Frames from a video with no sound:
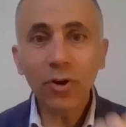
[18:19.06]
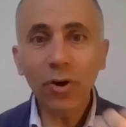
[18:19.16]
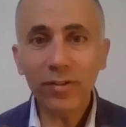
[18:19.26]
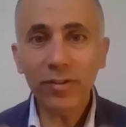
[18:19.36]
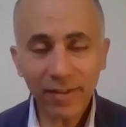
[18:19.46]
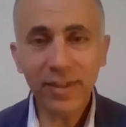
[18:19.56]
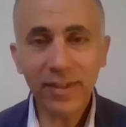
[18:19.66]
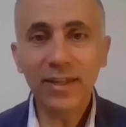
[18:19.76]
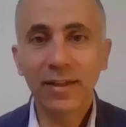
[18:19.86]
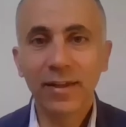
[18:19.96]
because I
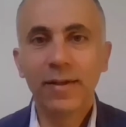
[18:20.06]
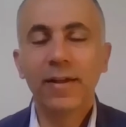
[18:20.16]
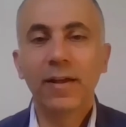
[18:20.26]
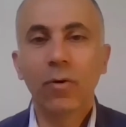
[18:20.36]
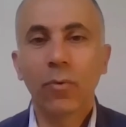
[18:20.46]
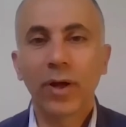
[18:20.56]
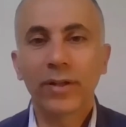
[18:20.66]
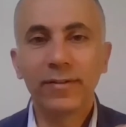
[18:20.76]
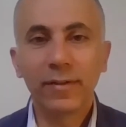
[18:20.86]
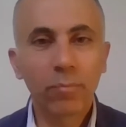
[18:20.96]
think uh,
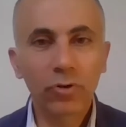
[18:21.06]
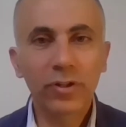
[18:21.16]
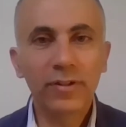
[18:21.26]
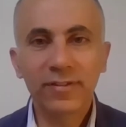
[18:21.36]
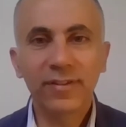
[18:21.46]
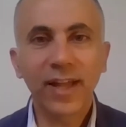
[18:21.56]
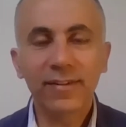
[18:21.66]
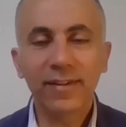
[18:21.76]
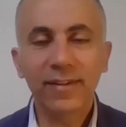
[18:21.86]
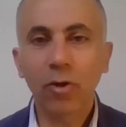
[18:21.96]
what is important, it's
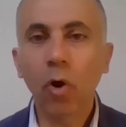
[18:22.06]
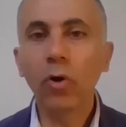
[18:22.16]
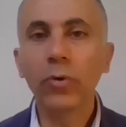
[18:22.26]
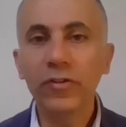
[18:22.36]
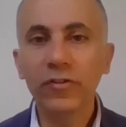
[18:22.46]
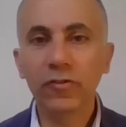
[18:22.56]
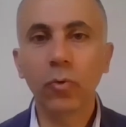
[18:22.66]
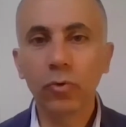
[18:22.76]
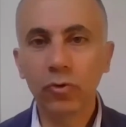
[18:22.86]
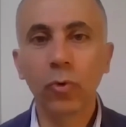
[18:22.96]
not that always
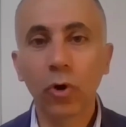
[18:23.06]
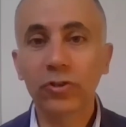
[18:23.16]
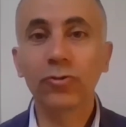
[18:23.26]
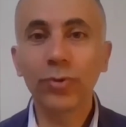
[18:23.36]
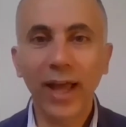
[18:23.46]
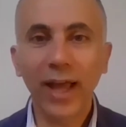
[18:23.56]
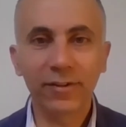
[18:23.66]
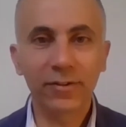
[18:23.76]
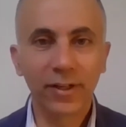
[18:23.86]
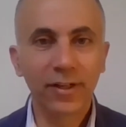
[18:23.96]
to, to work together